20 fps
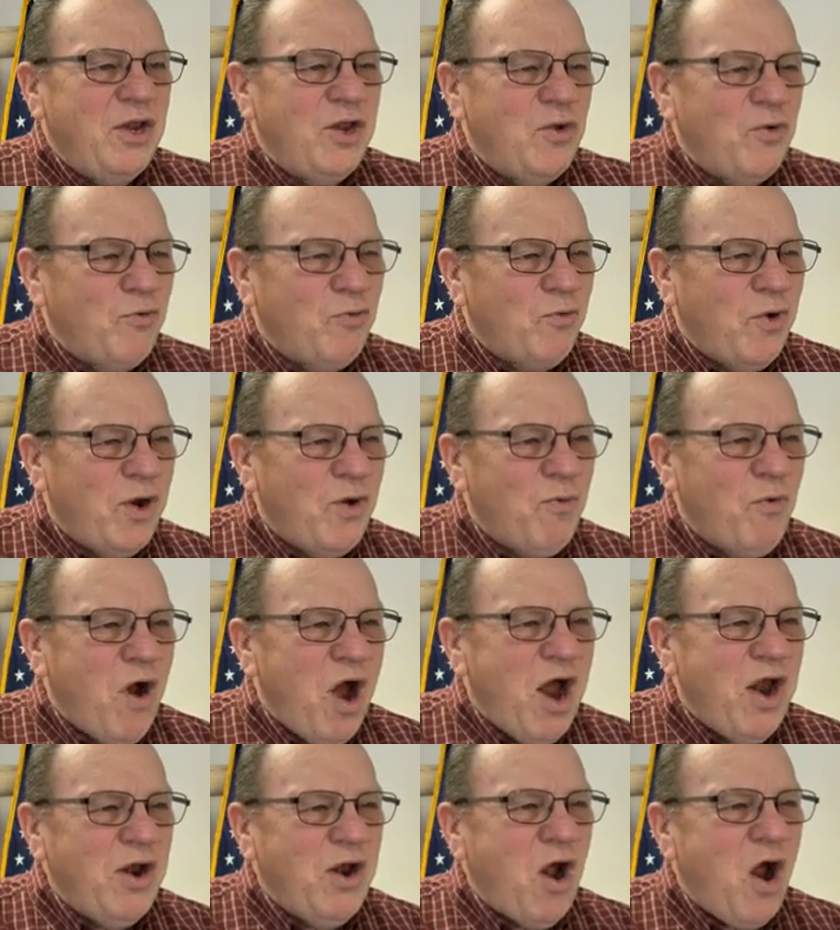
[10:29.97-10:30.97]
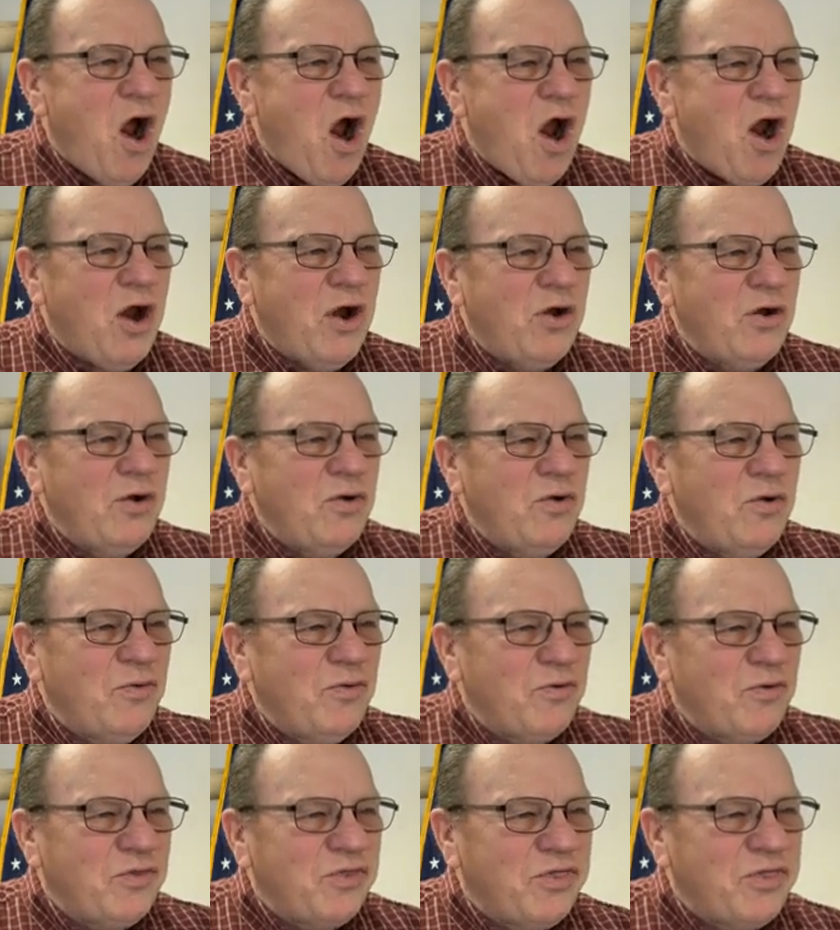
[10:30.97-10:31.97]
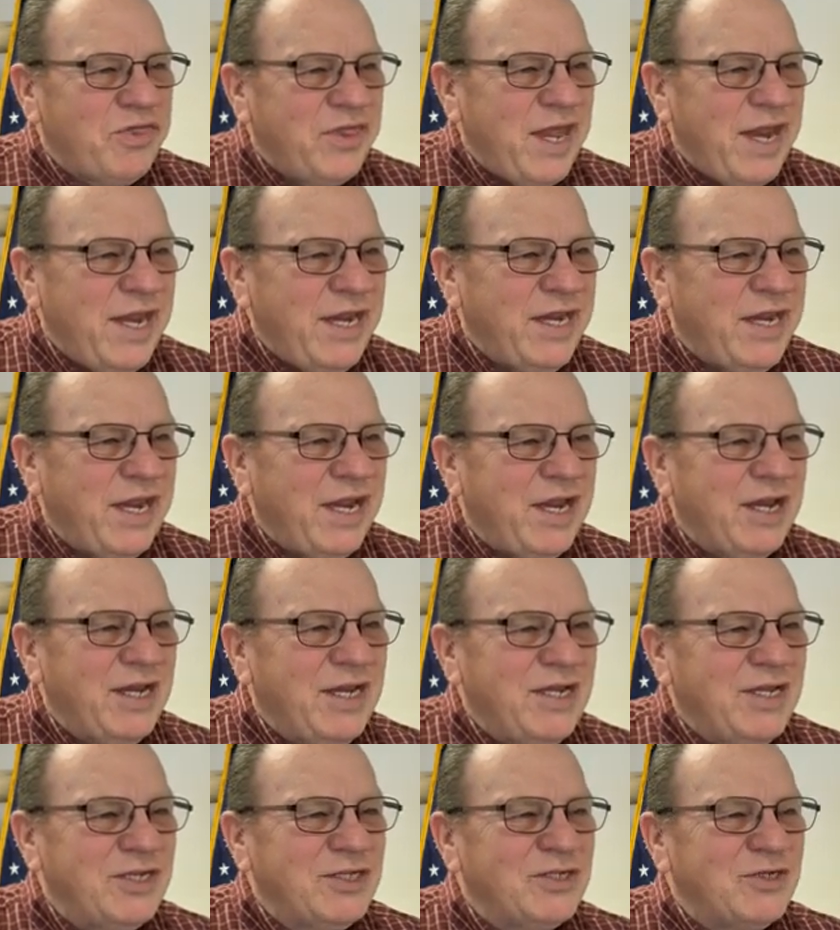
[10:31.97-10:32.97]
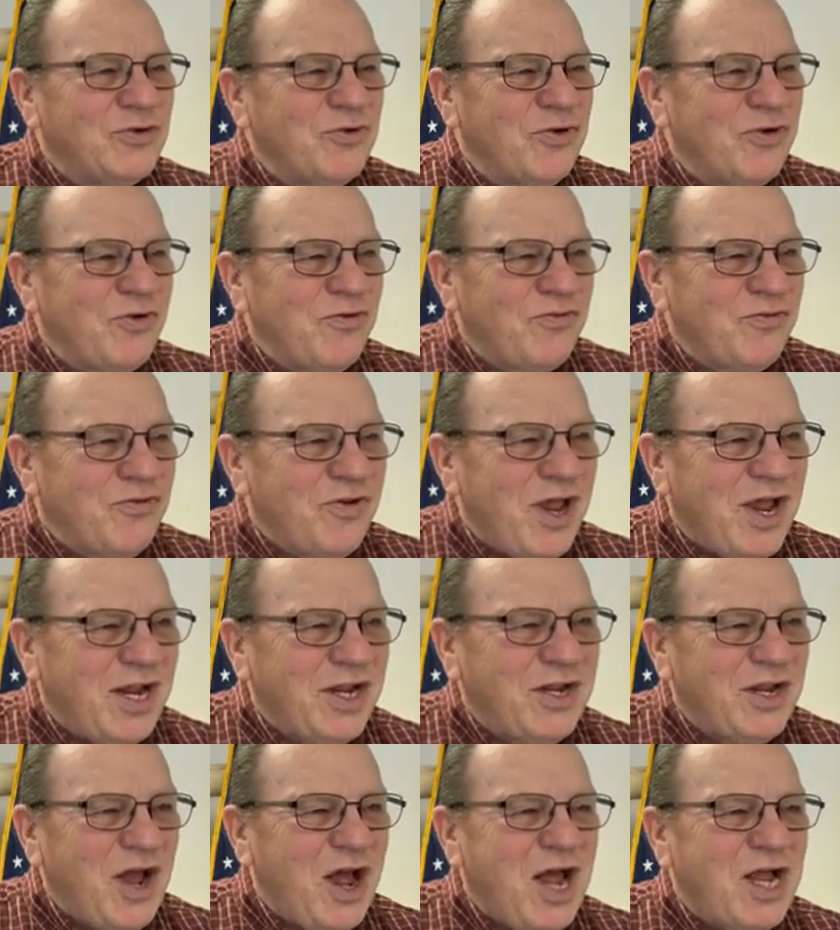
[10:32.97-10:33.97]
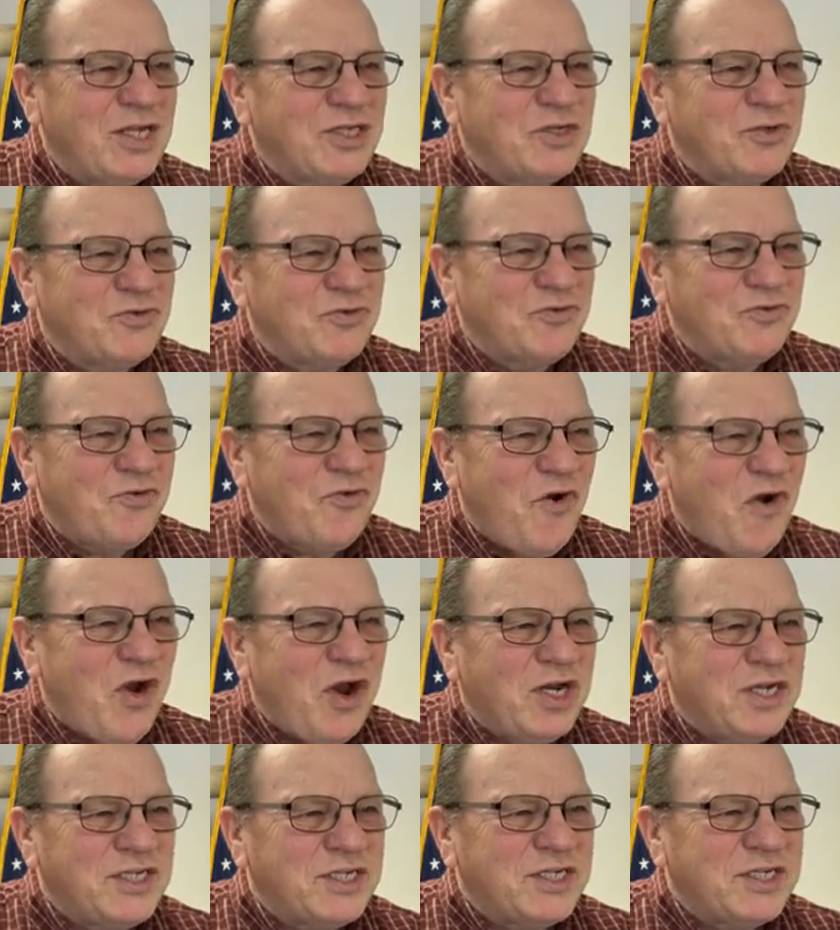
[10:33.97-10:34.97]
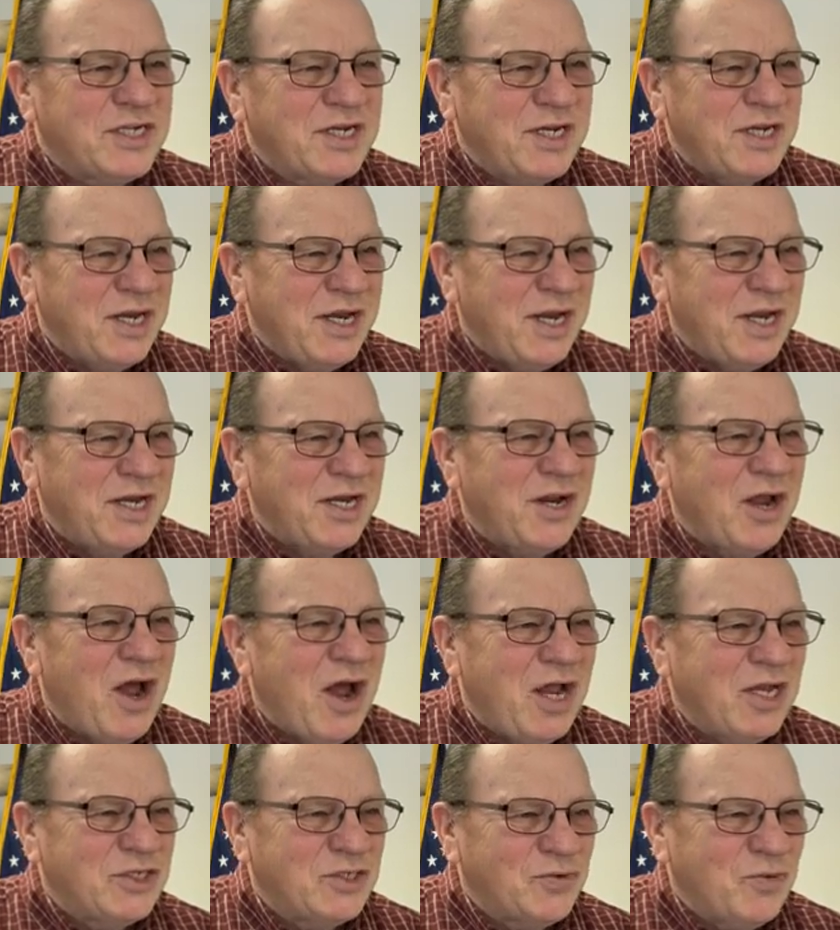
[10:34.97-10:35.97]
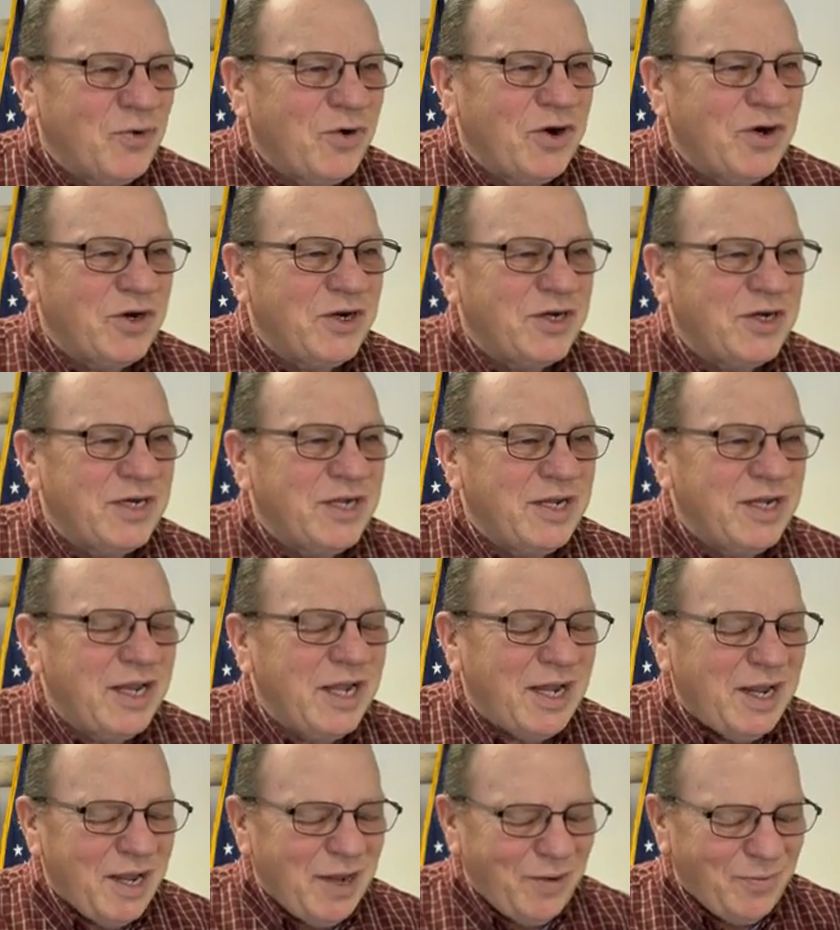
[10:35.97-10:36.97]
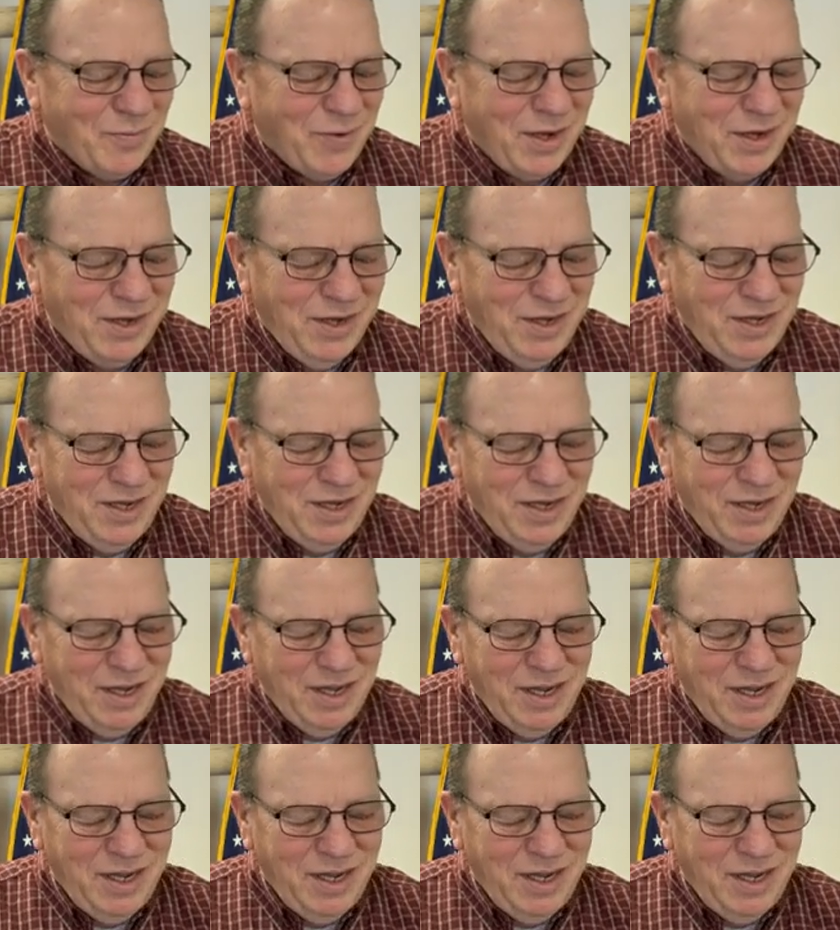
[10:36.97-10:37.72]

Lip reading: We want our thinking to reflect God's voice in God's Word. Amen?